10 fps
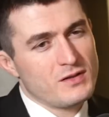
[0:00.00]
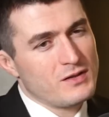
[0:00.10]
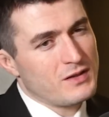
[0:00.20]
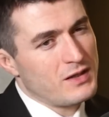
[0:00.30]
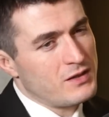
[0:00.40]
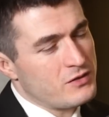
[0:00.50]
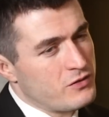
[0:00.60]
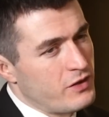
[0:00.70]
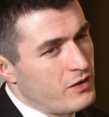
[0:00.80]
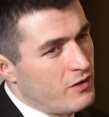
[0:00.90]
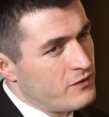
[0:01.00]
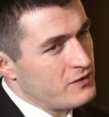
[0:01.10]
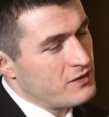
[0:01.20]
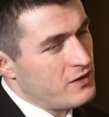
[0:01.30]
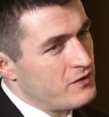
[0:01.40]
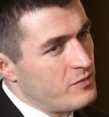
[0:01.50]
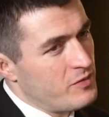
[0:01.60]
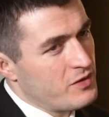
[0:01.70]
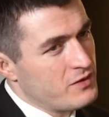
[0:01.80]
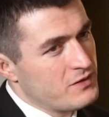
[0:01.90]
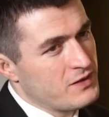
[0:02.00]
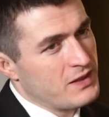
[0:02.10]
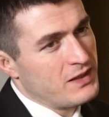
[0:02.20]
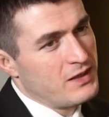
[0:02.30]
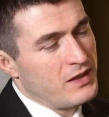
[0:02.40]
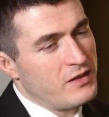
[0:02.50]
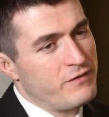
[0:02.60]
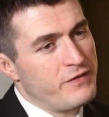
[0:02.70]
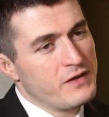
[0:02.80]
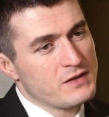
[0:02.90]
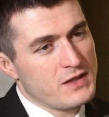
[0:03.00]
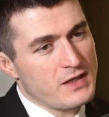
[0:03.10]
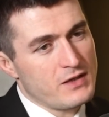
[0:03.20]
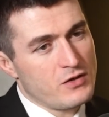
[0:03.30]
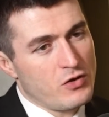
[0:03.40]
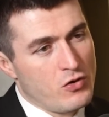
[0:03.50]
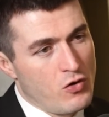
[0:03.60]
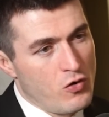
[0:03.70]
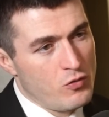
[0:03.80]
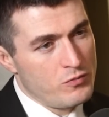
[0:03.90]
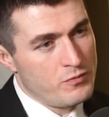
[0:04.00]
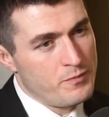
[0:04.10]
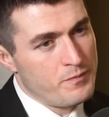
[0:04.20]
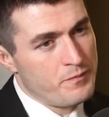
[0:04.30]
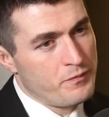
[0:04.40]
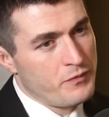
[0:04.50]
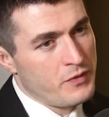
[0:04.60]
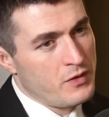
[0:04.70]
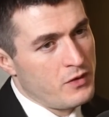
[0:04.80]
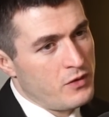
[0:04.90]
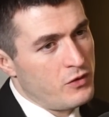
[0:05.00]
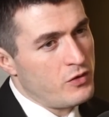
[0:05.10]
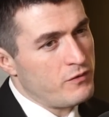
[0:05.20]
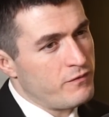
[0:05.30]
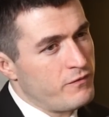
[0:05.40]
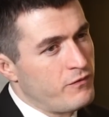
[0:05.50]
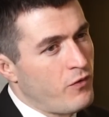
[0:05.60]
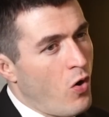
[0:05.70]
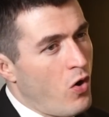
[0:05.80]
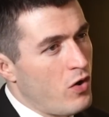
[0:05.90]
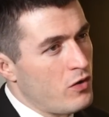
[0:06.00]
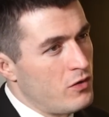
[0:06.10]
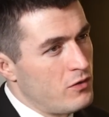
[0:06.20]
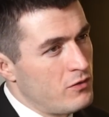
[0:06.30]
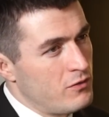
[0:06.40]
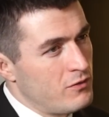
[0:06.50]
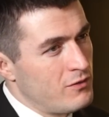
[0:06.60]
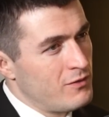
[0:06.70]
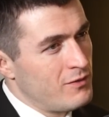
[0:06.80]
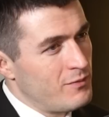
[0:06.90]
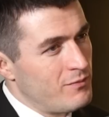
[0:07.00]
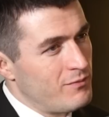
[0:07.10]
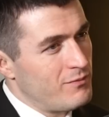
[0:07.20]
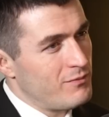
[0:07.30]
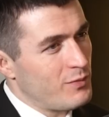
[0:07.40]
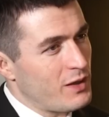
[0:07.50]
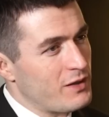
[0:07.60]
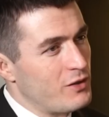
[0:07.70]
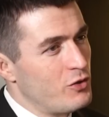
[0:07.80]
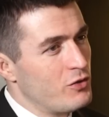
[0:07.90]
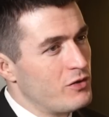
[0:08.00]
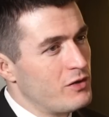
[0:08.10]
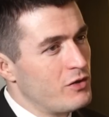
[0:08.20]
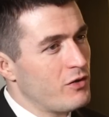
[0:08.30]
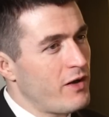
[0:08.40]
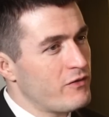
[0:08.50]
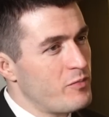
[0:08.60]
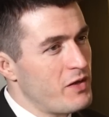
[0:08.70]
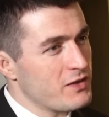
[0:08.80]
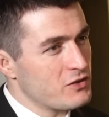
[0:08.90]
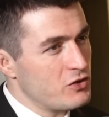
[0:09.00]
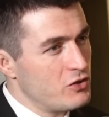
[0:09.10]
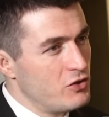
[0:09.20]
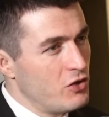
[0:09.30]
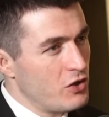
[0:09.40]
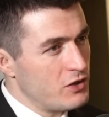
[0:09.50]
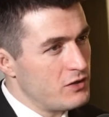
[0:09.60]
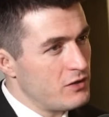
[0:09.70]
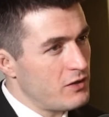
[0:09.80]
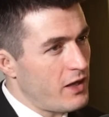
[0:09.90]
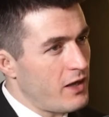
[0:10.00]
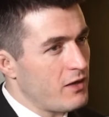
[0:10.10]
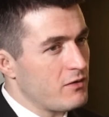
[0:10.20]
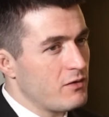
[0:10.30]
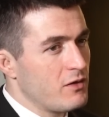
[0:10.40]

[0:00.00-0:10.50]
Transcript: a kind of trade-off in safety because it feels like in the home, you can fall. Like you don't have to be as good at,